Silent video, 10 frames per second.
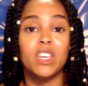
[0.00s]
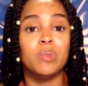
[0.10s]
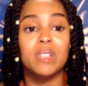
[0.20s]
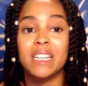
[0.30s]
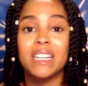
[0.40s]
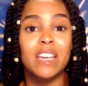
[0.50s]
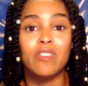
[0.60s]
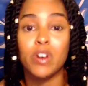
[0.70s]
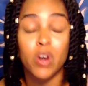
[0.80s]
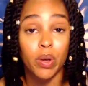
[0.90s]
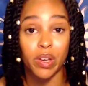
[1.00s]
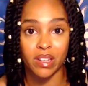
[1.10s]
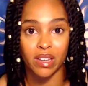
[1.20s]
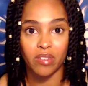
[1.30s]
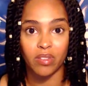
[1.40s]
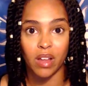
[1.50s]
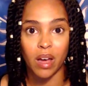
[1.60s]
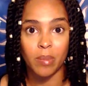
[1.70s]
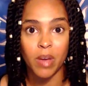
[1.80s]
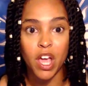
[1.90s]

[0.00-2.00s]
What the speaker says: you didn't even know you could level up.